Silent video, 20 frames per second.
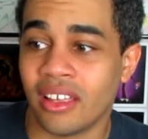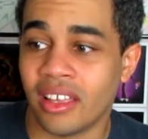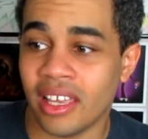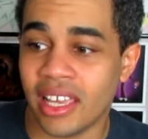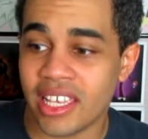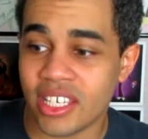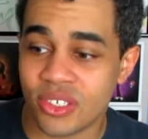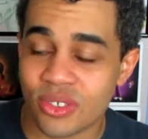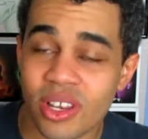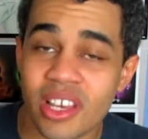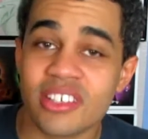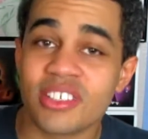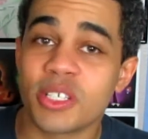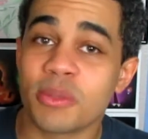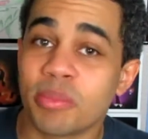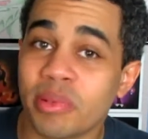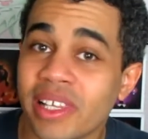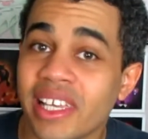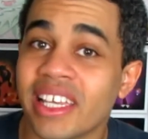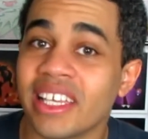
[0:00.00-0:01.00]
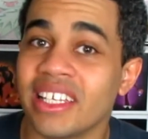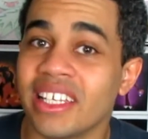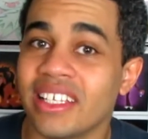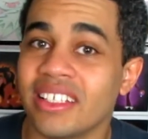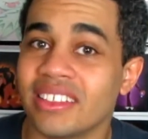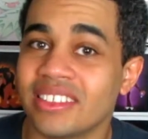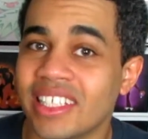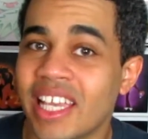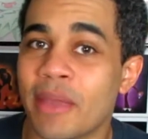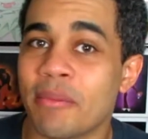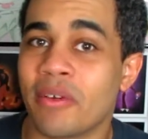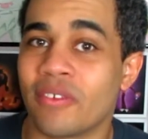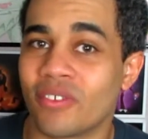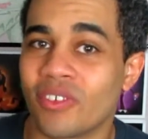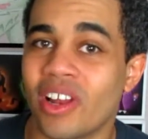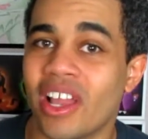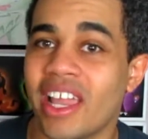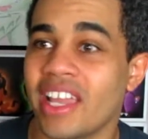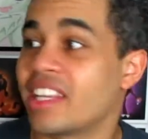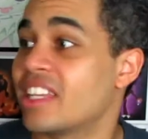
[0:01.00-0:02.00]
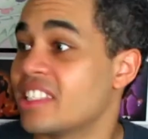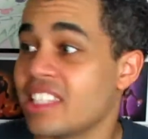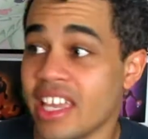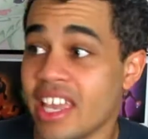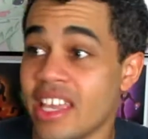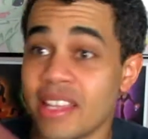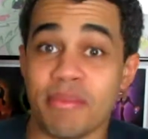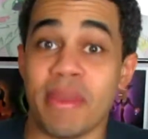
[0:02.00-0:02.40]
a Treasure Planet type of ride, because it